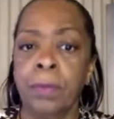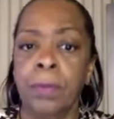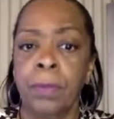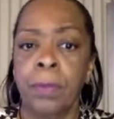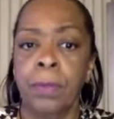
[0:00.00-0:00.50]

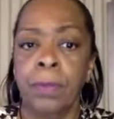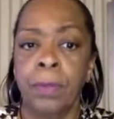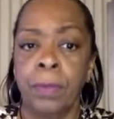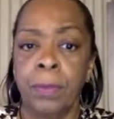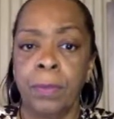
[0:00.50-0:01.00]

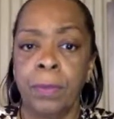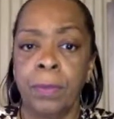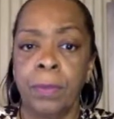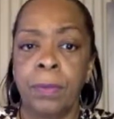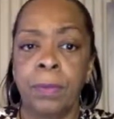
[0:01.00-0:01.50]

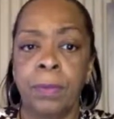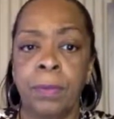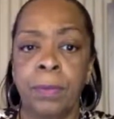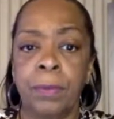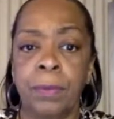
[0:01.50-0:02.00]

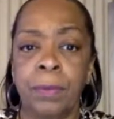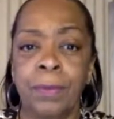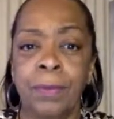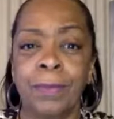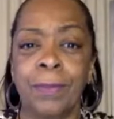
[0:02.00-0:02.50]

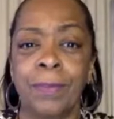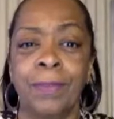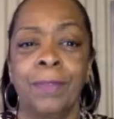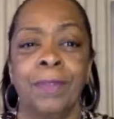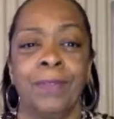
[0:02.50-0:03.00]

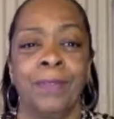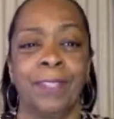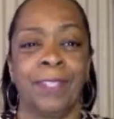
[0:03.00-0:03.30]
The person shown says nothing.